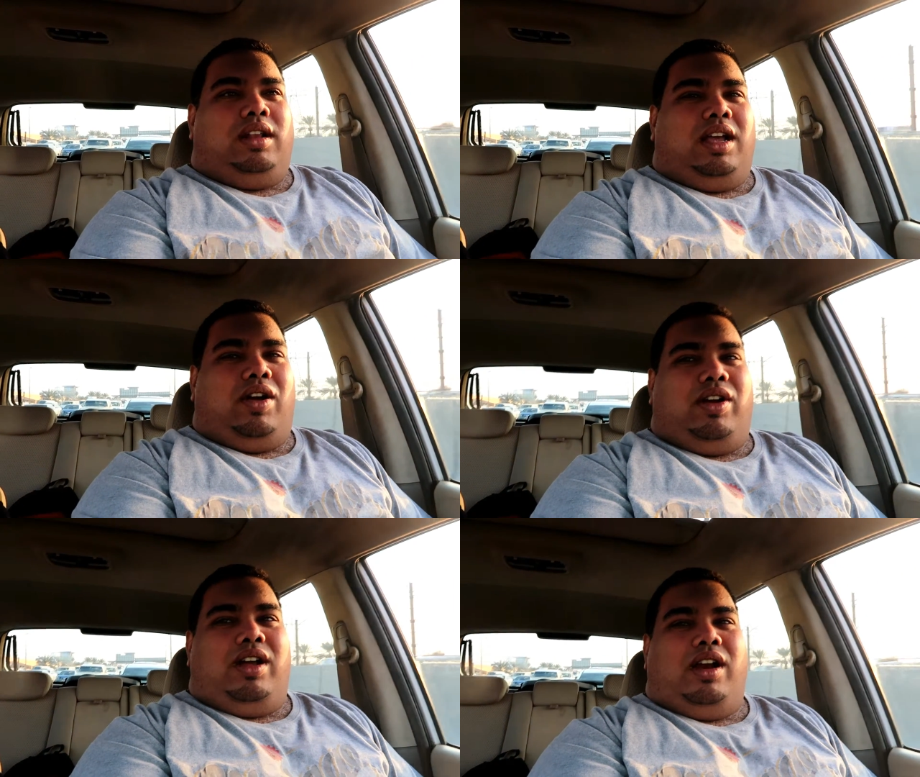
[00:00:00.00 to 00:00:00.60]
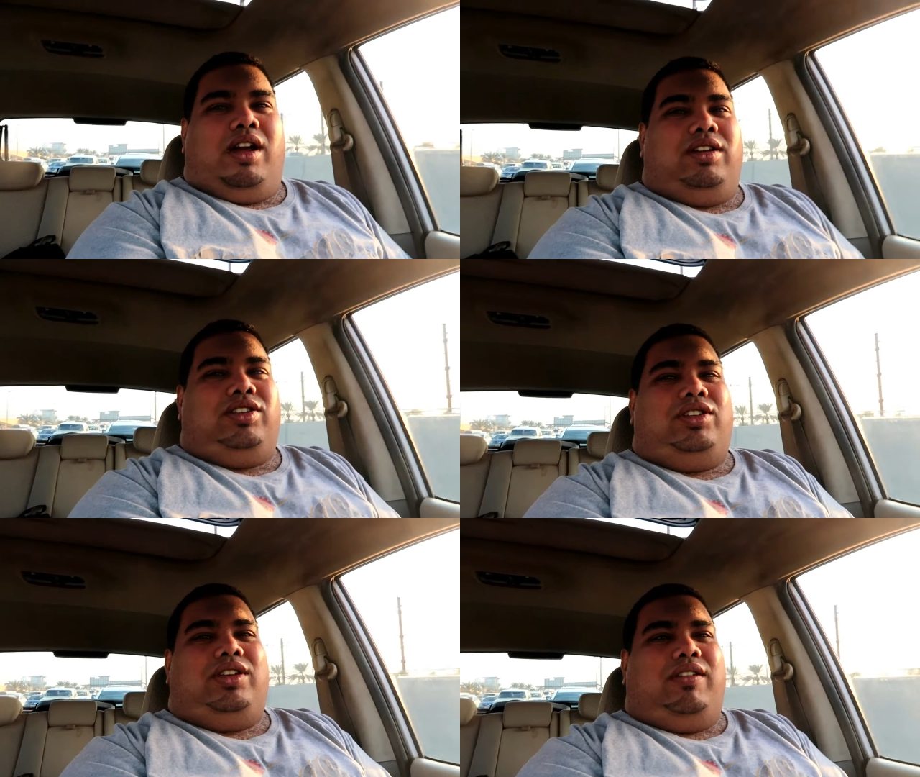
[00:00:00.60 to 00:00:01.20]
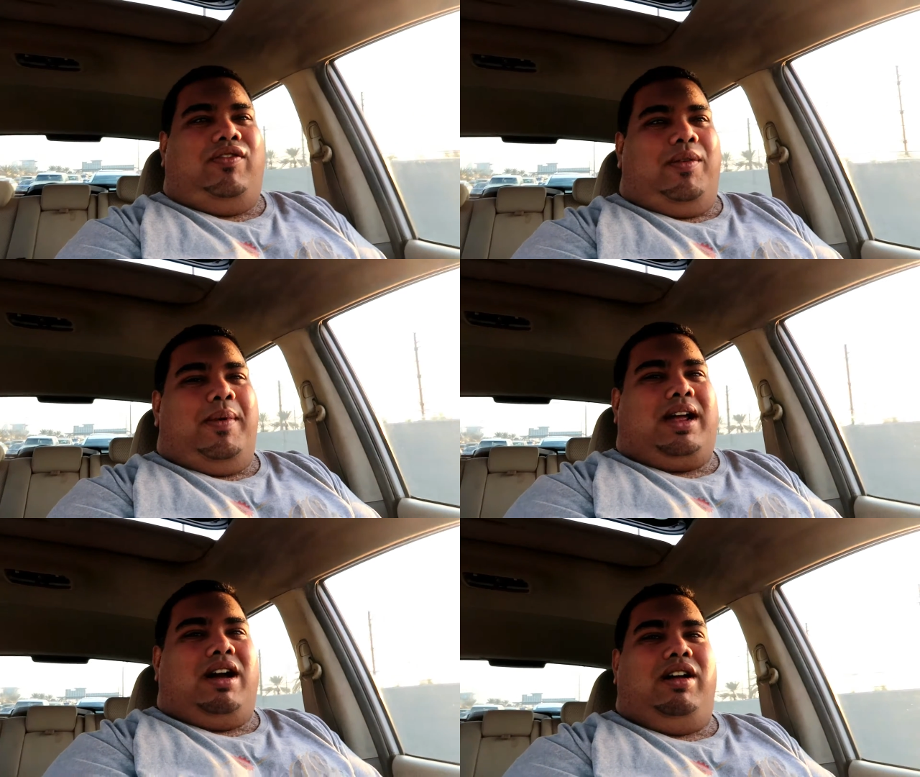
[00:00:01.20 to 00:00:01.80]
check out a garage for
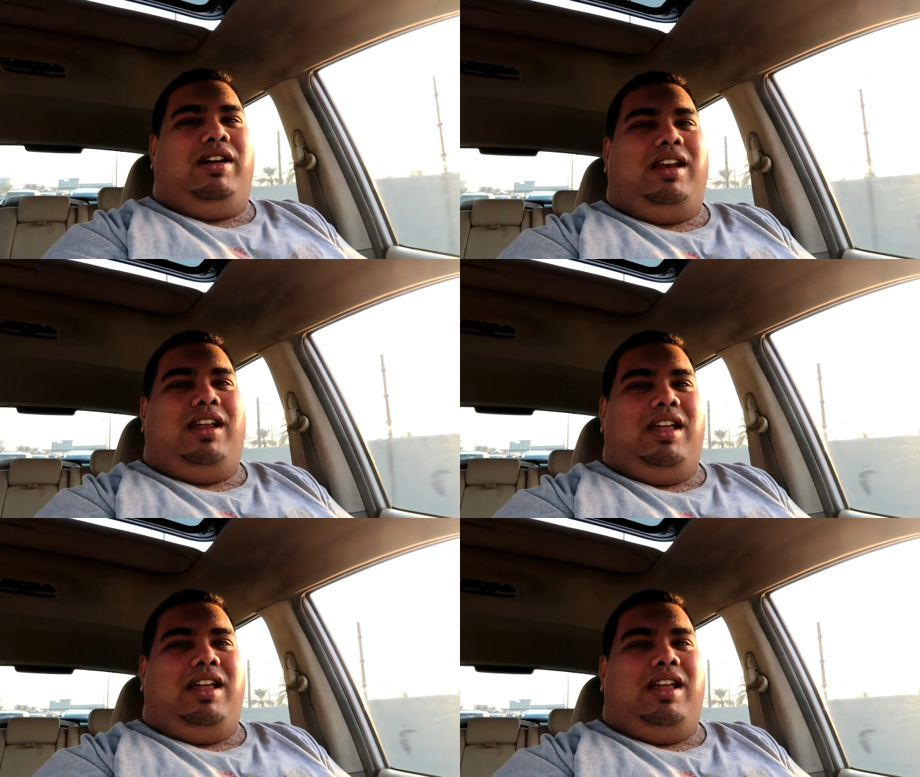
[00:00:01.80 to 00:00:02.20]
my car,